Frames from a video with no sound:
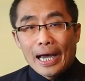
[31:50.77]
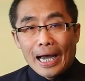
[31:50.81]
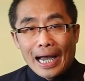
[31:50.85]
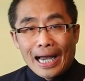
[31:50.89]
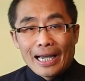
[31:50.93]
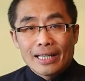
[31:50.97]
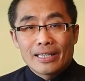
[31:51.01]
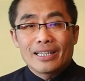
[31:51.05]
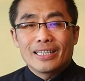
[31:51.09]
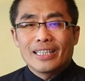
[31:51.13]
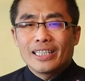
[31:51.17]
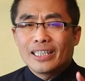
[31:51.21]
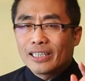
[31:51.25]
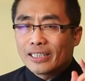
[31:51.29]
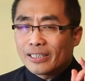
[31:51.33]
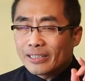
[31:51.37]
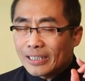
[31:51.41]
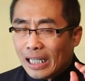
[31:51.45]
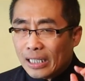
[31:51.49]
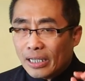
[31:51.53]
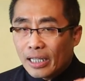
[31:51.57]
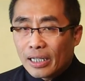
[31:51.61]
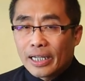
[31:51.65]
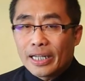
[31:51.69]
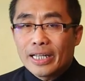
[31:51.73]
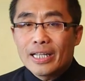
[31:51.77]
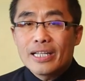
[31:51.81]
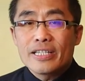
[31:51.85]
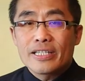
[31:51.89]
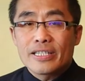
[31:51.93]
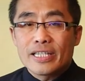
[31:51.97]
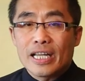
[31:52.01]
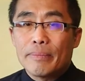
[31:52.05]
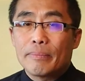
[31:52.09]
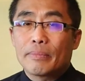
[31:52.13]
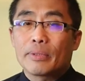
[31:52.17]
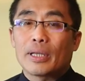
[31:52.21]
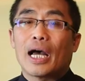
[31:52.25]
at the exactly
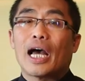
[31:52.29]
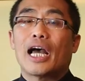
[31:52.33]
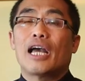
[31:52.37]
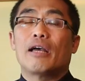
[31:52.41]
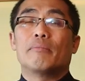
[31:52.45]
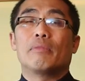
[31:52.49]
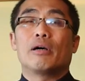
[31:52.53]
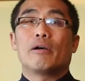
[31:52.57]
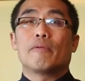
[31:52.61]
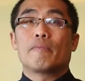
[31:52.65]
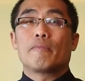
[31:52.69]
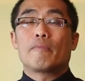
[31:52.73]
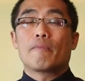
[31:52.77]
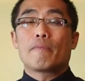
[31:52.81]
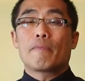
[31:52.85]
same time.